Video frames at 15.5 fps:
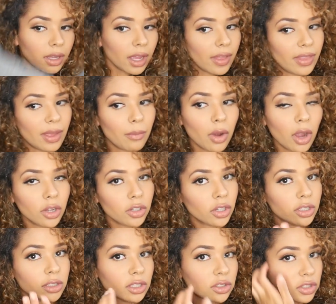And then what I do
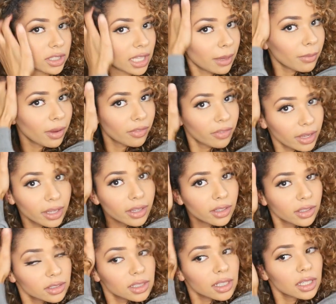is I just get my
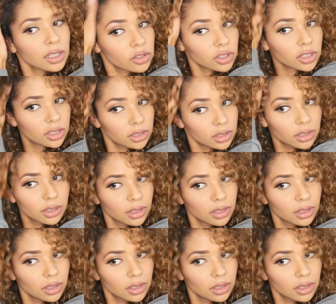fingers and just